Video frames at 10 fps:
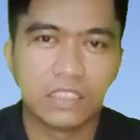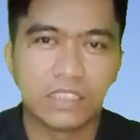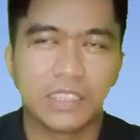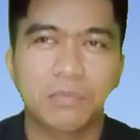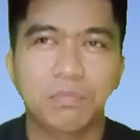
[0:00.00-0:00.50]

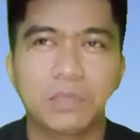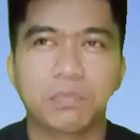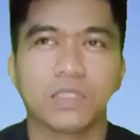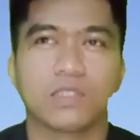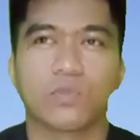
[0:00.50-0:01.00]
Some
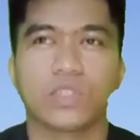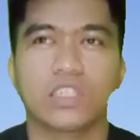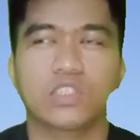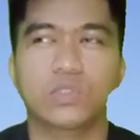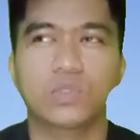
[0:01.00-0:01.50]
people
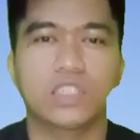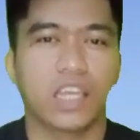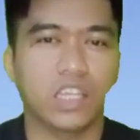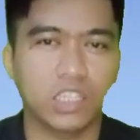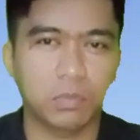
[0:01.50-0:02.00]
really do the
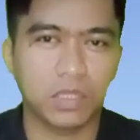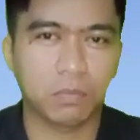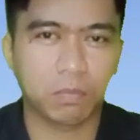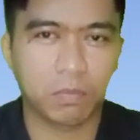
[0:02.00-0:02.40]
economic